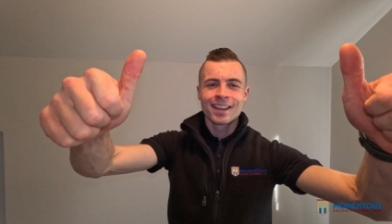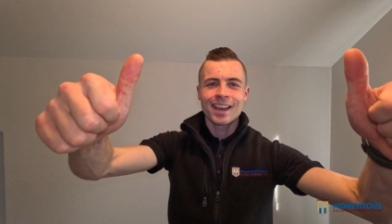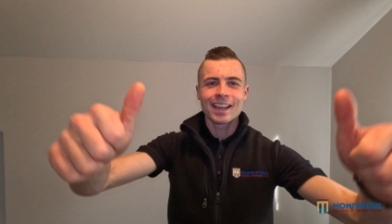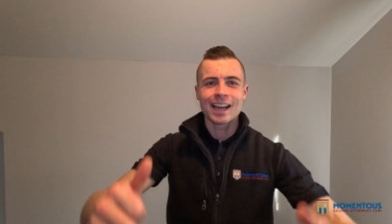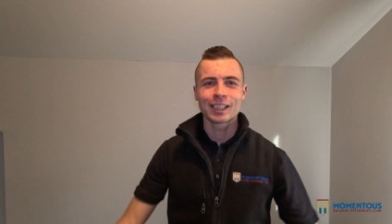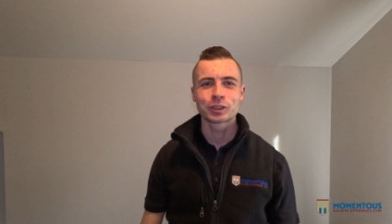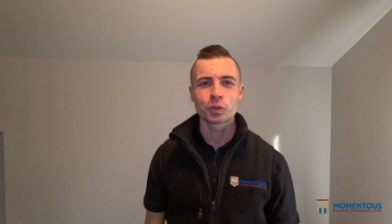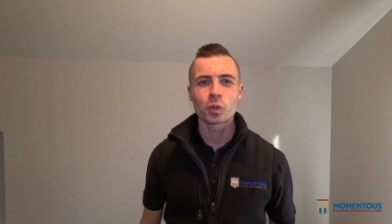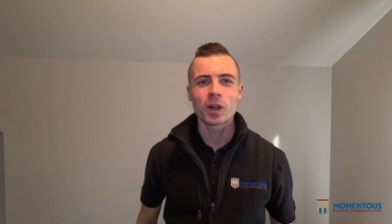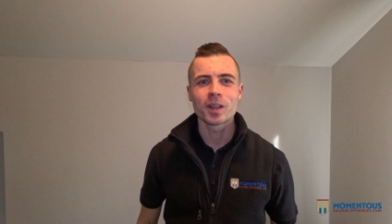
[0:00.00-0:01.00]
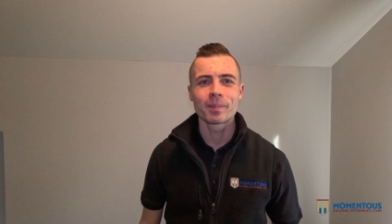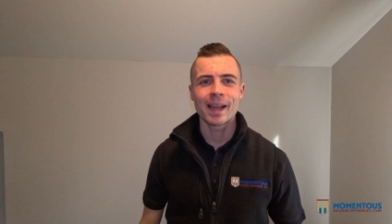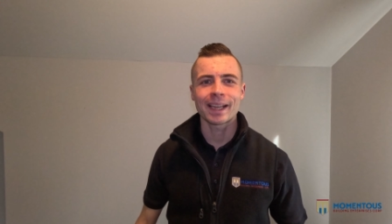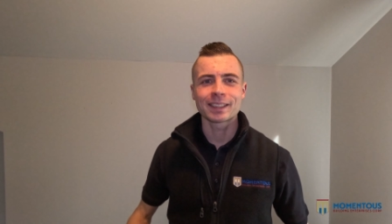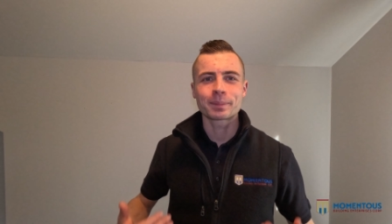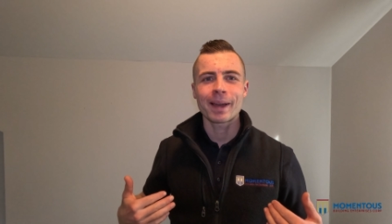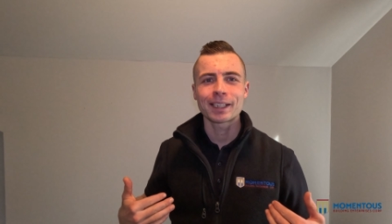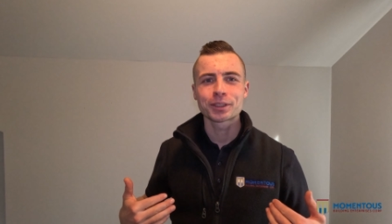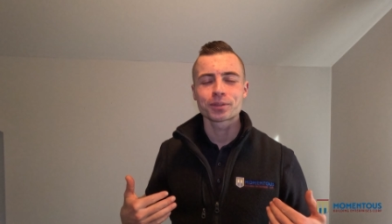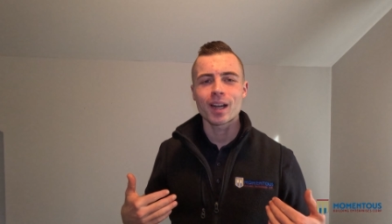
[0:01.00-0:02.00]
Hey guys, welcome back. It's
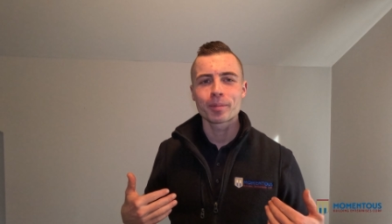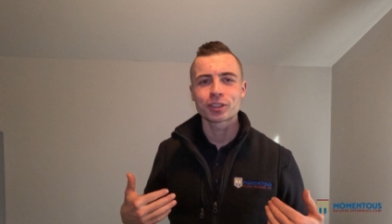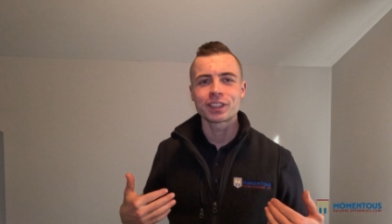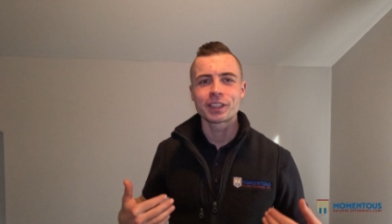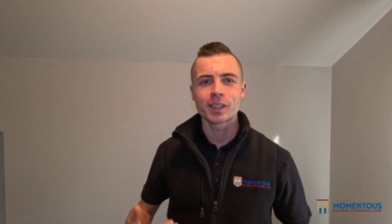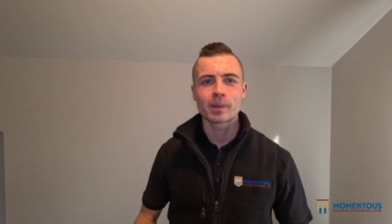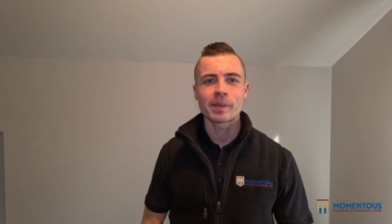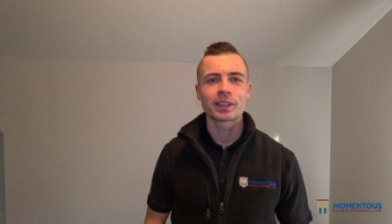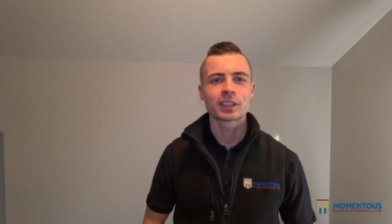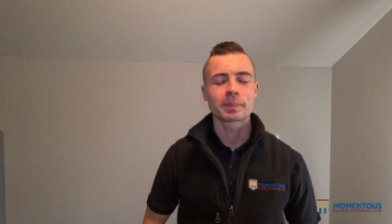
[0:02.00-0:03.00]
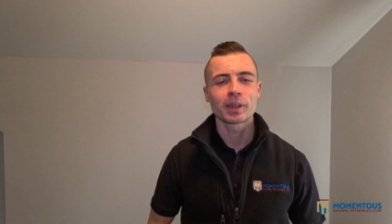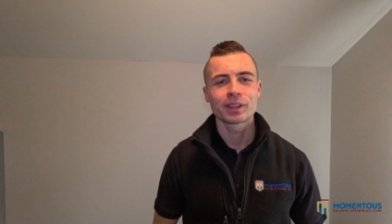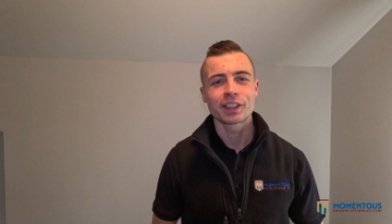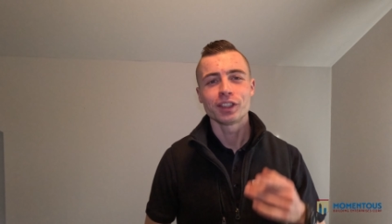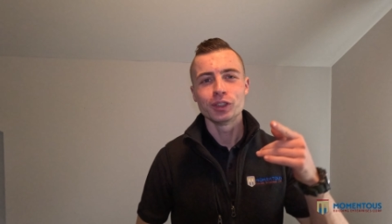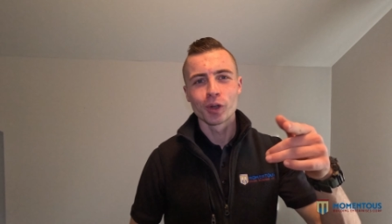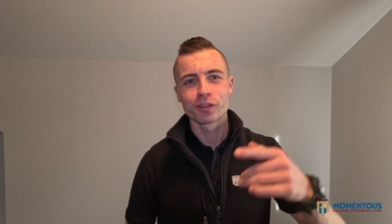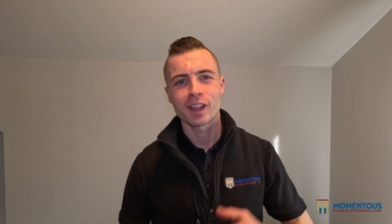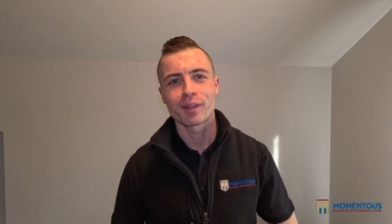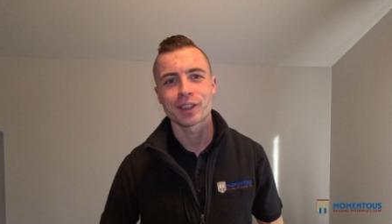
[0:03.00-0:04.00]
Patrick Robertson here at Momentous Building, your
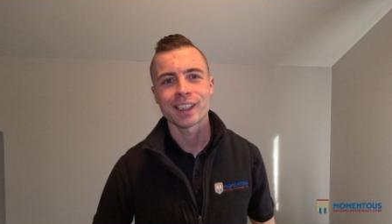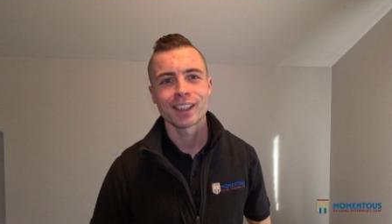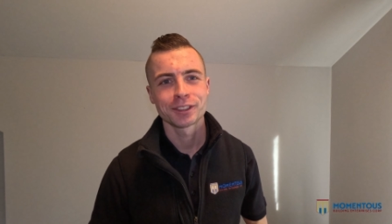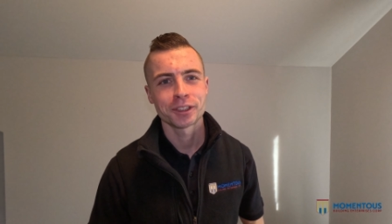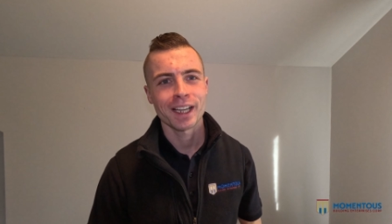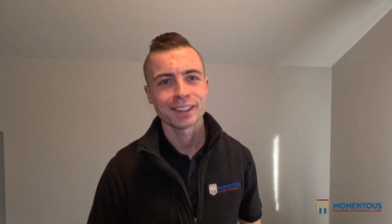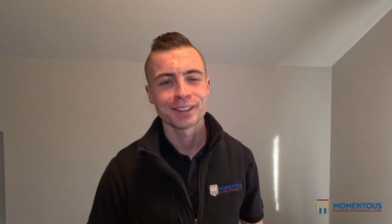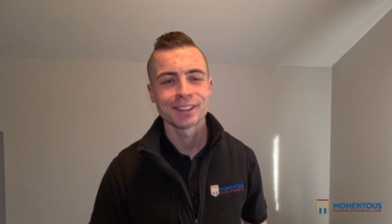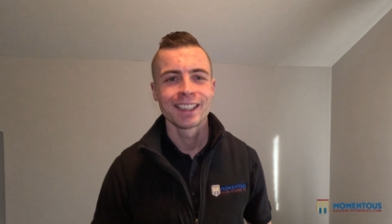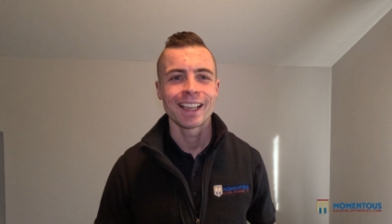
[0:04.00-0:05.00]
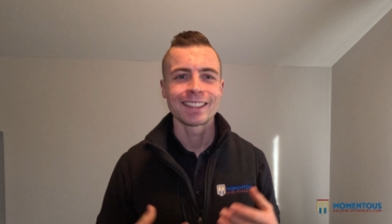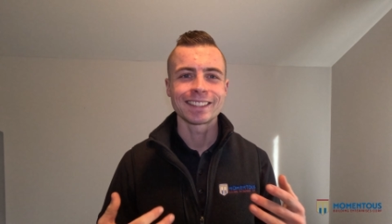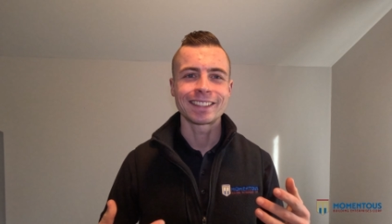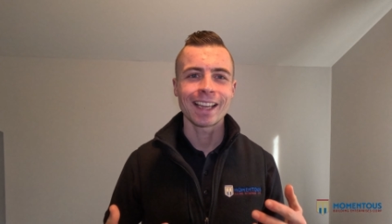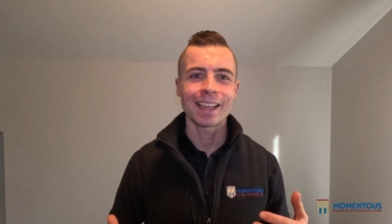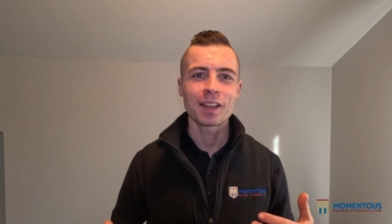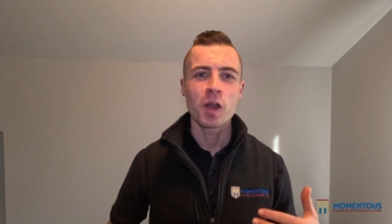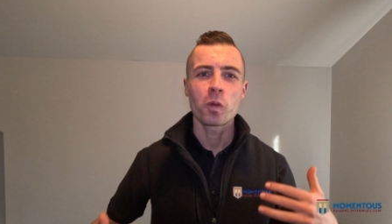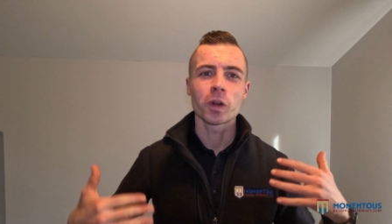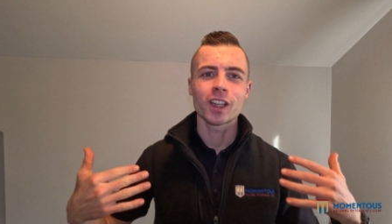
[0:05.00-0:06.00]
favorite contractor, and today
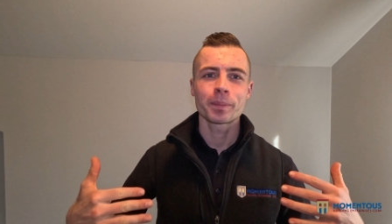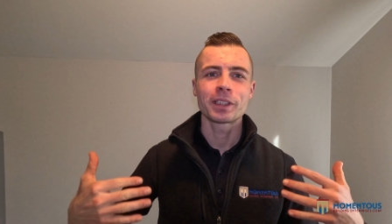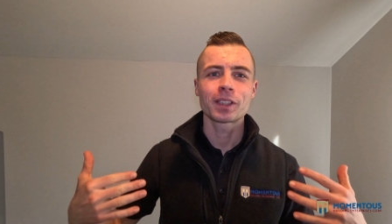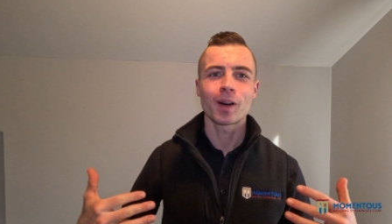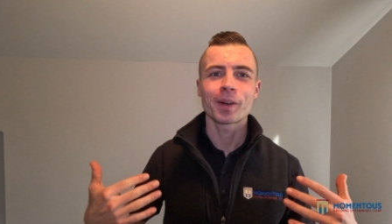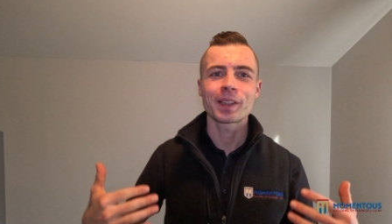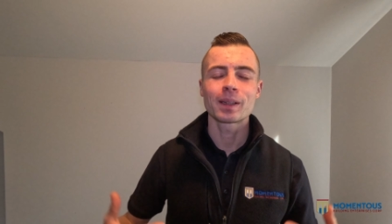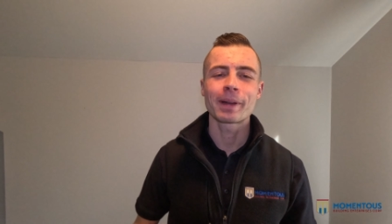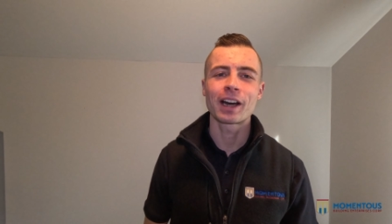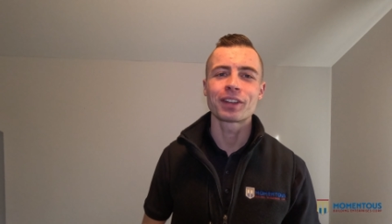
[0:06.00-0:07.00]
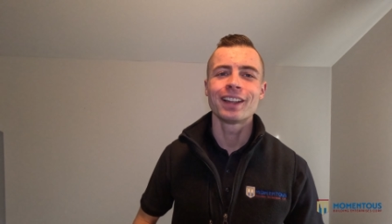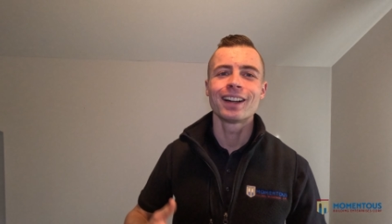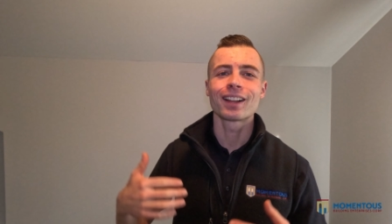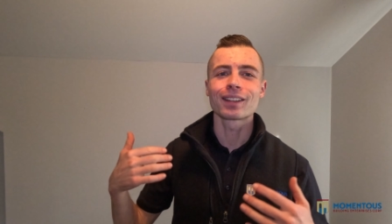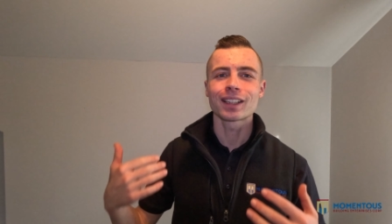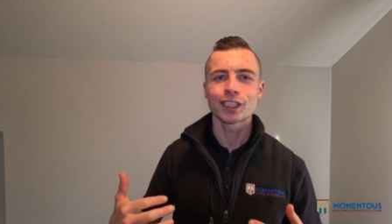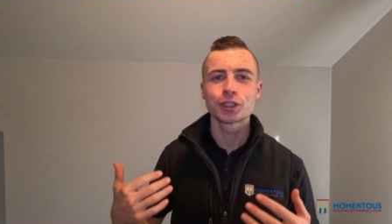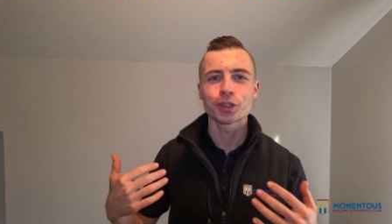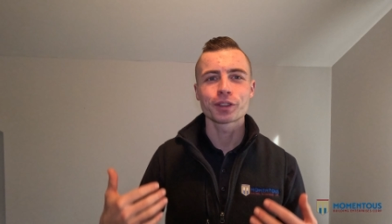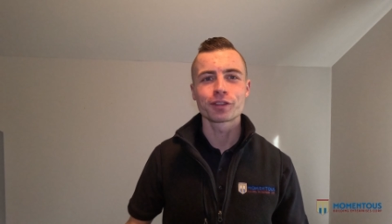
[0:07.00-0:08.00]
we're going to be talking about
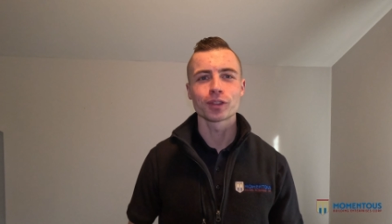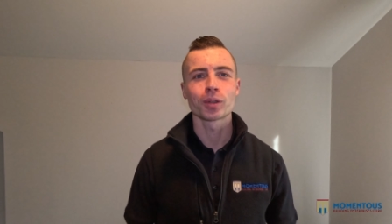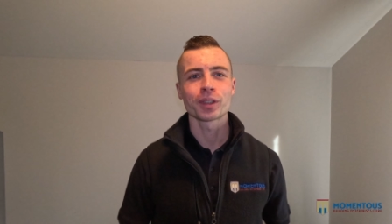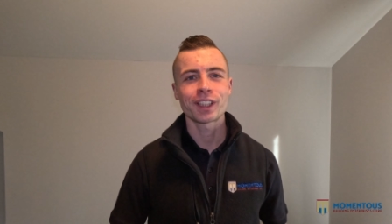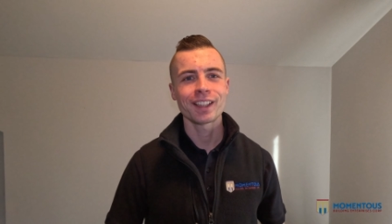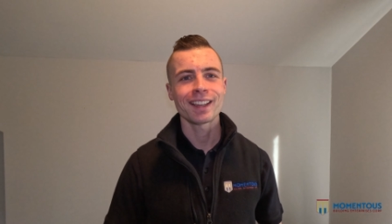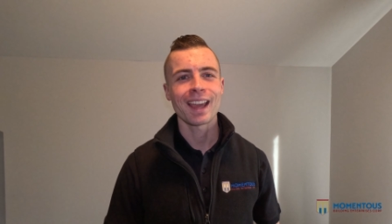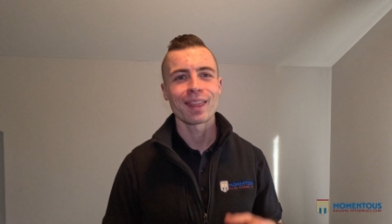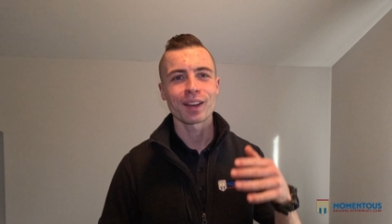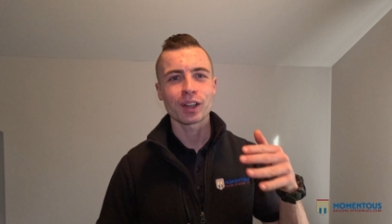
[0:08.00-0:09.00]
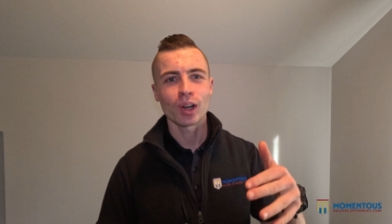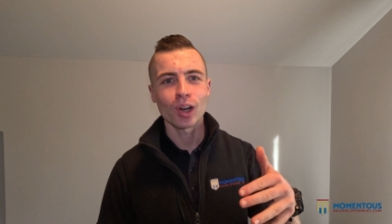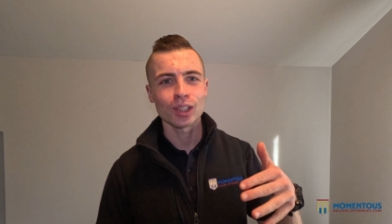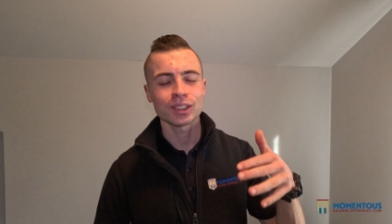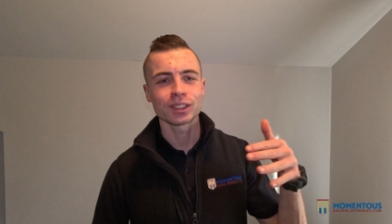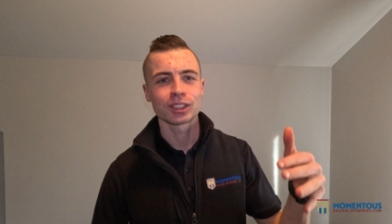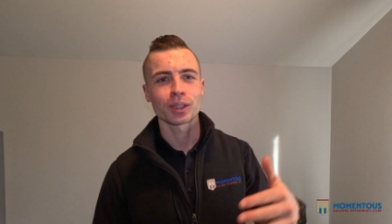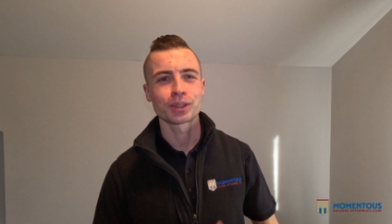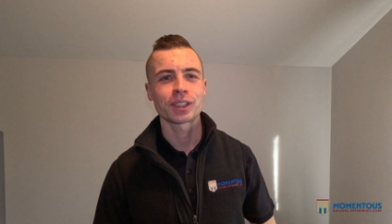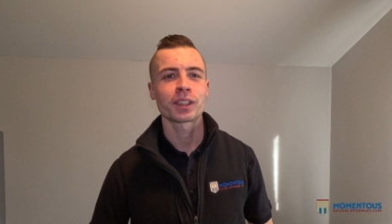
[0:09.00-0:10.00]
electric floor heat and the cost
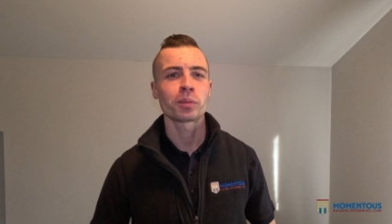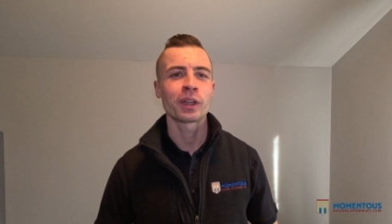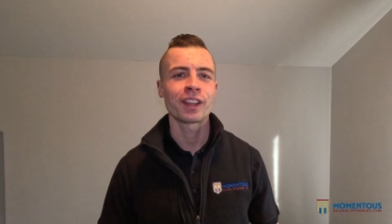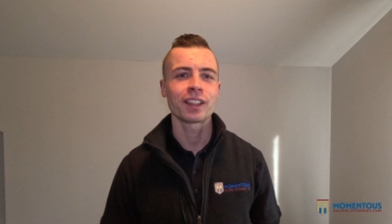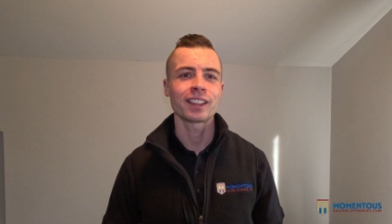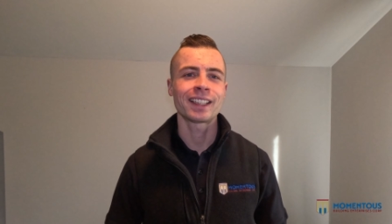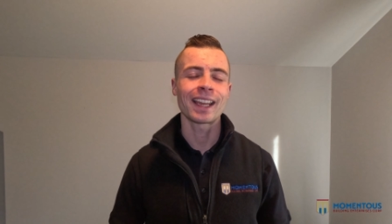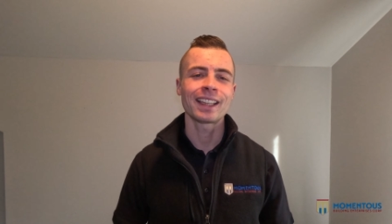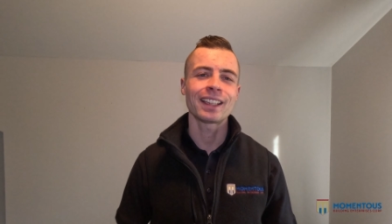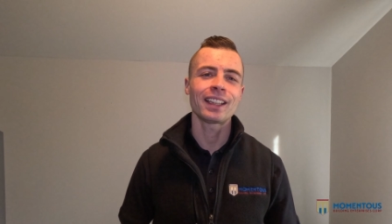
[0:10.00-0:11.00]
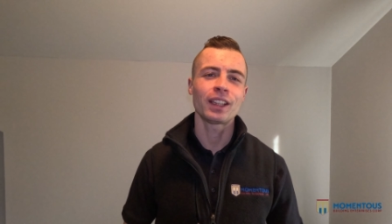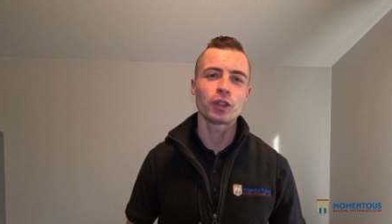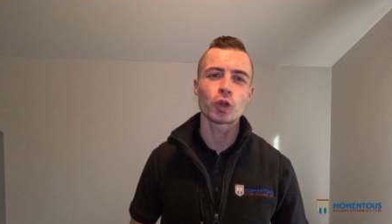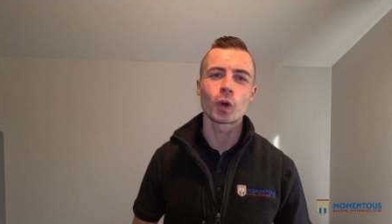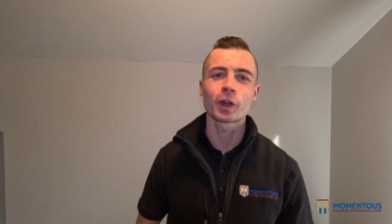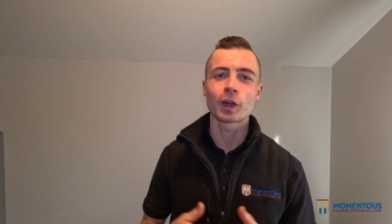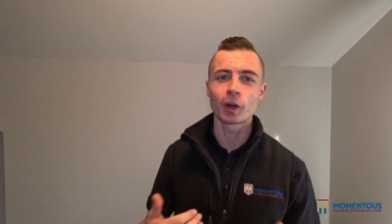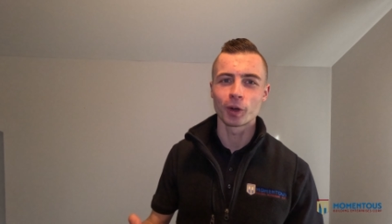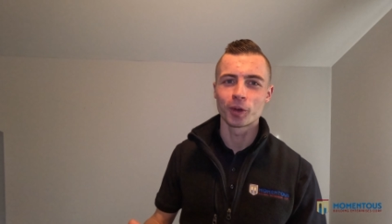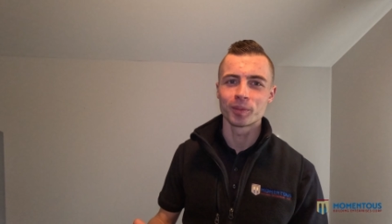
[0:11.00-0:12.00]
associated with it, getting it in your
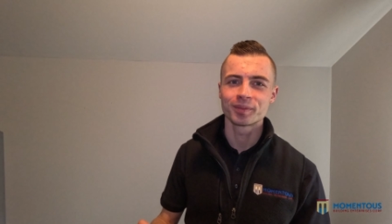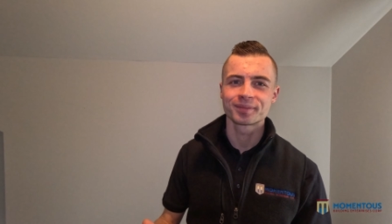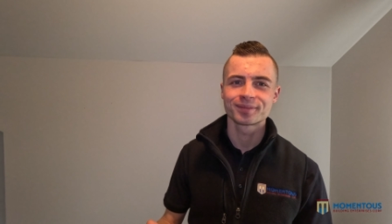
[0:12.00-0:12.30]
home.